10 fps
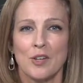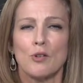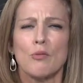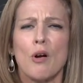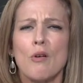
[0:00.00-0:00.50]

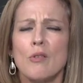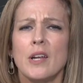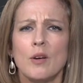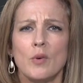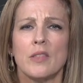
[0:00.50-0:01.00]

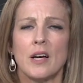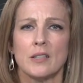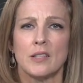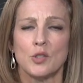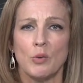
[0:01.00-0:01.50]
groaning with
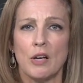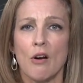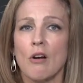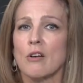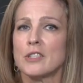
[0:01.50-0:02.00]
us as we
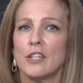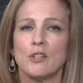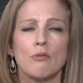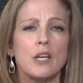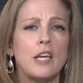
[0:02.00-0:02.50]
hurt and
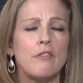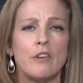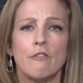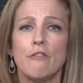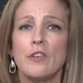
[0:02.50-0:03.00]
grieve
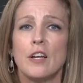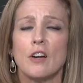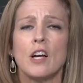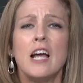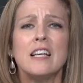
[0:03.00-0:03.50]
and
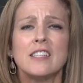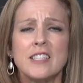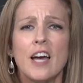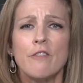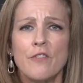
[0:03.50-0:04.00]
fear,
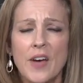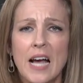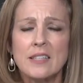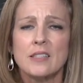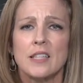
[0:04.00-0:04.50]

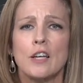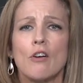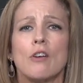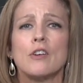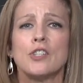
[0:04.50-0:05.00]
steadfastly
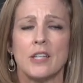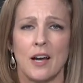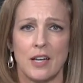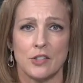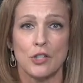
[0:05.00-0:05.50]
urging
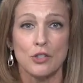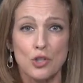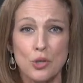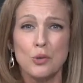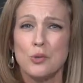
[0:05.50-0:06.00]
us to
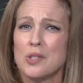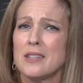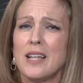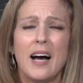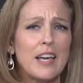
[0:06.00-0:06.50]
choose
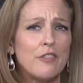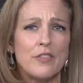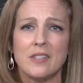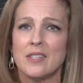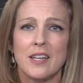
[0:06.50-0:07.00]

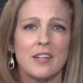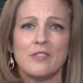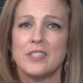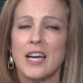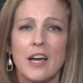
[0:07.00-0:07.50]
life instead
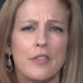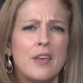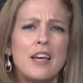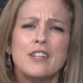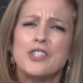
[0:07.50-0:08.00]
of
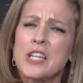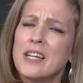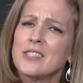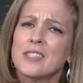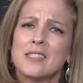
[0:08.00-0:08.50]
death,
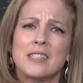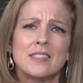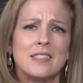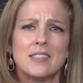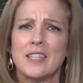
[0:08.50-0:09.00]

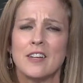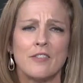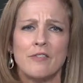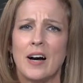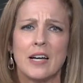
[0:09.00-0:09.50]
gentleness instead
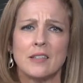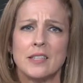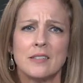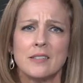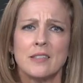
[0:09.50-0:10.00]
of
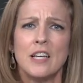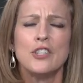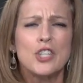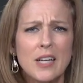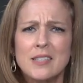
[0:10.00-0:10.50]
violence,
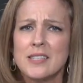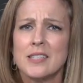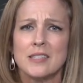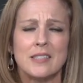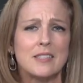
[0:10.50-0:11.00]

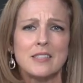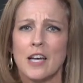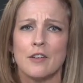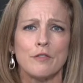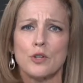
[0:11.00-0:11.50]
justice
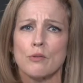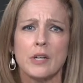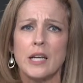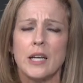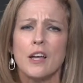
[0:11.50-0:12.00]
instead of
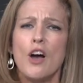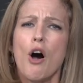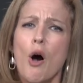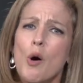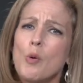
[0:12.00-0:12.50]
greed,
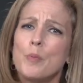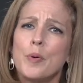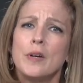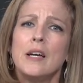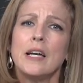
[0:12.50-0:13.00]
hope
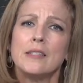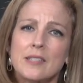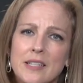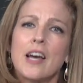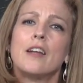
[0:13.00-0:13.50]

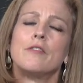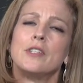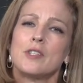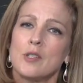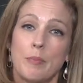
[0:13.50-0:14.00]
instead of
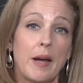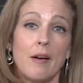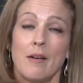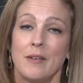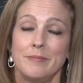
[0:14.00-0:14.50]

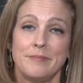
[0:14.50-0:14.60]
despair.